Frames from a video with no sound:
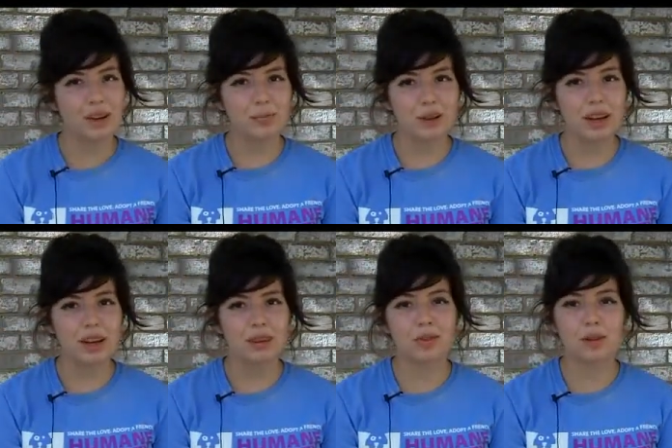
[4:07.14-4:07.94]
take a
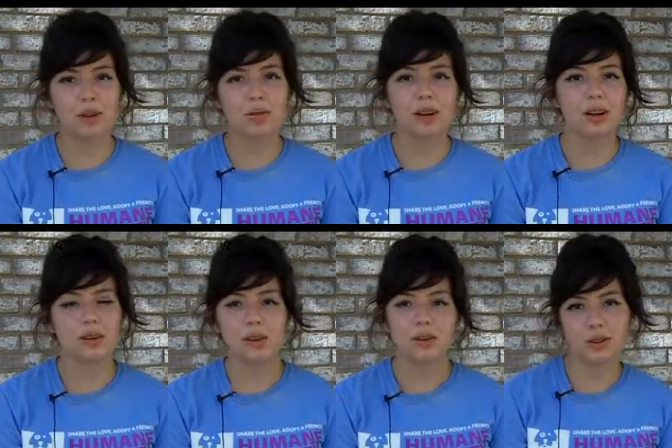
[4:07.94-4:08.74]
break if your little
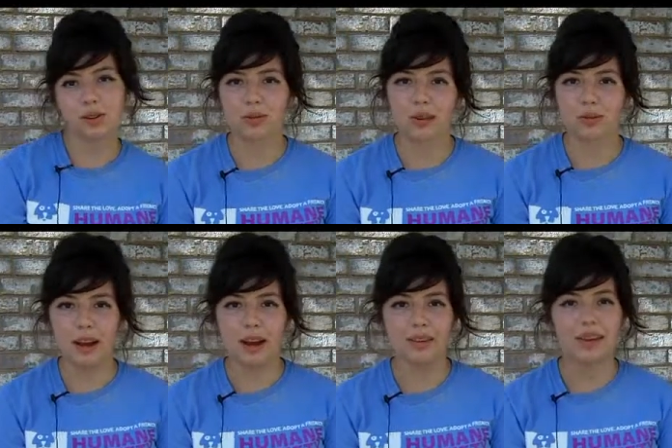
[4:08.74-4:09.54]
one wants to run
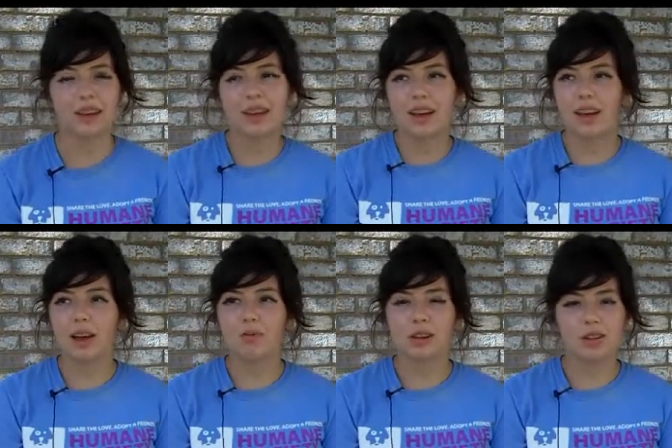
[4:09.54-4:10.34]
around
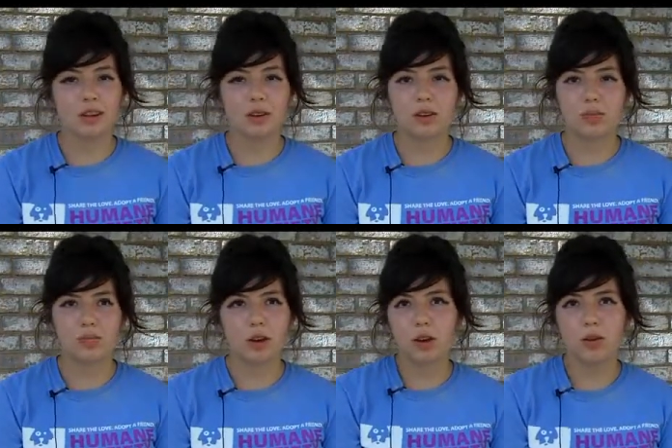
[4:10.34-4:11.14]
um, they sell
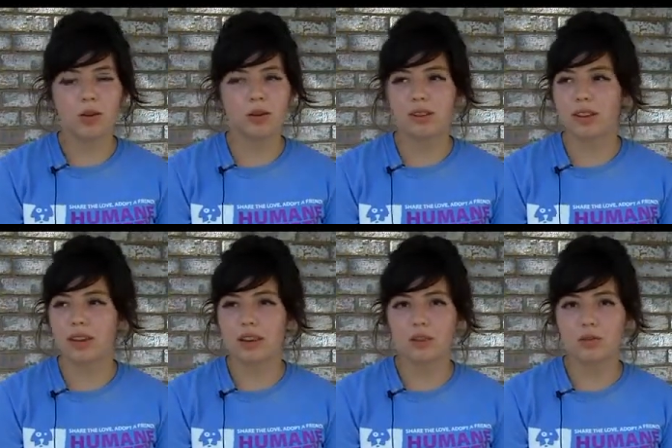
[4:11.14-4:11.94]
cokes and
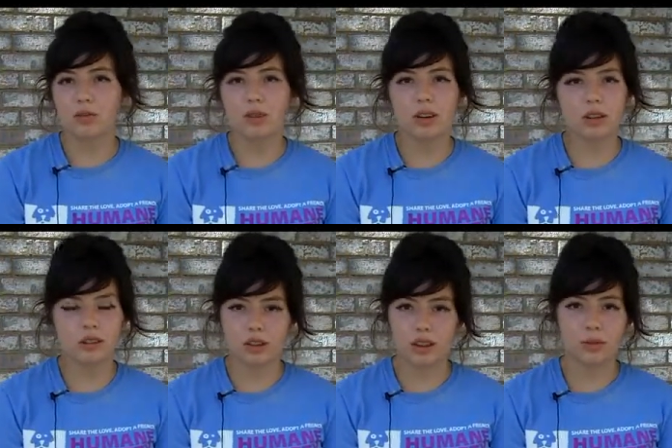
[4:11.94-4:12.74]
like souvenirs
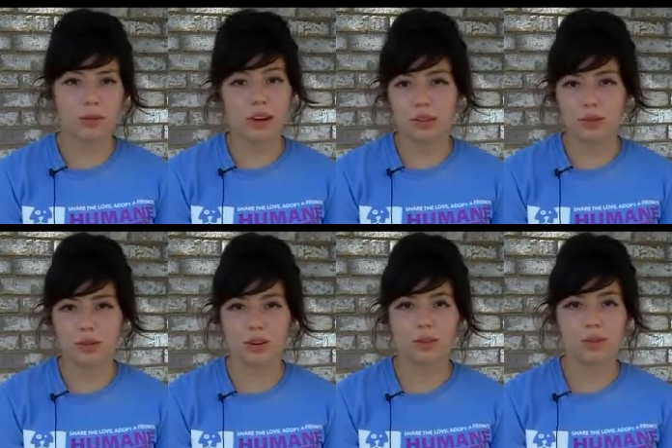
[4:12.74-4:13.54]
and stuff right next
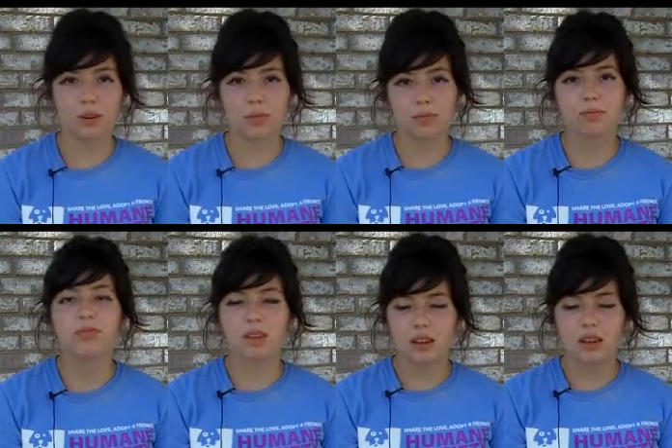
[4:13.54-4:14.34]
door so
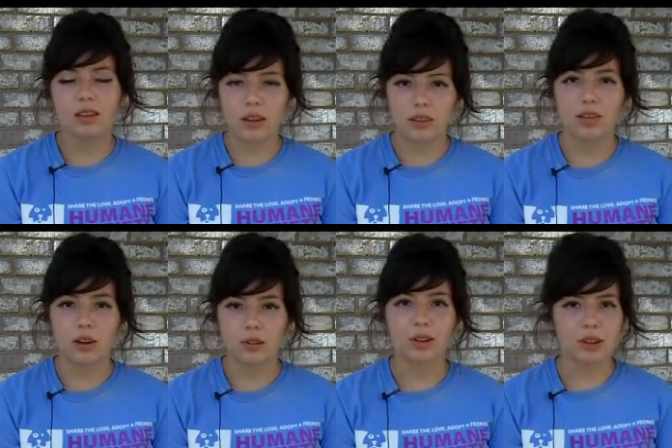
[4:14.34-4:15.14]
that's
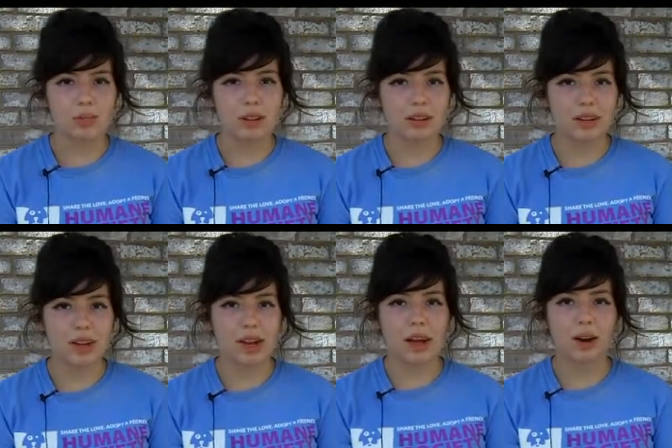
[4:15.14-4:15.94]
definitely a great place to
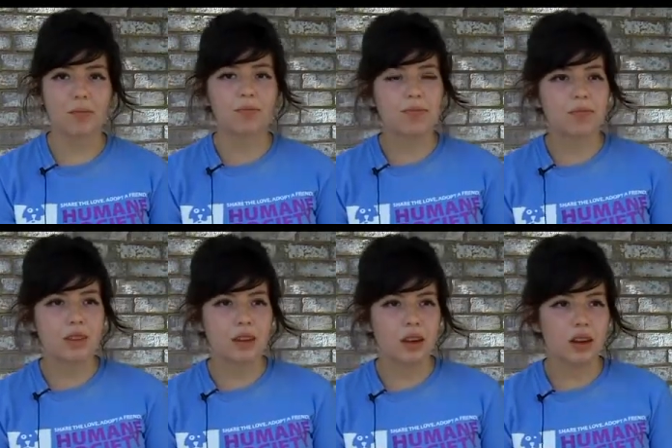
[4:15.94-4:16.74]
hang out
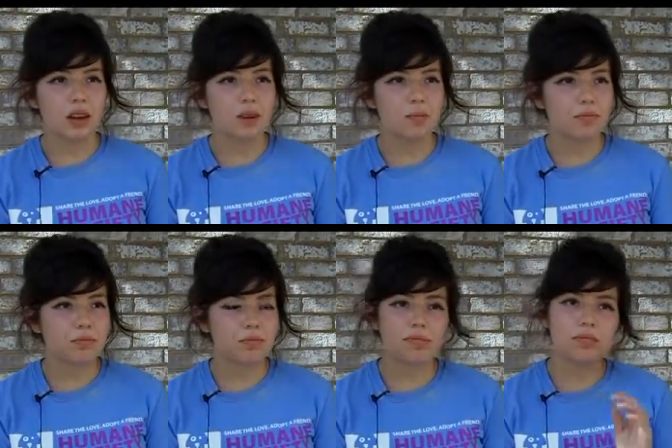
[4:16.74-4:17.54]
um,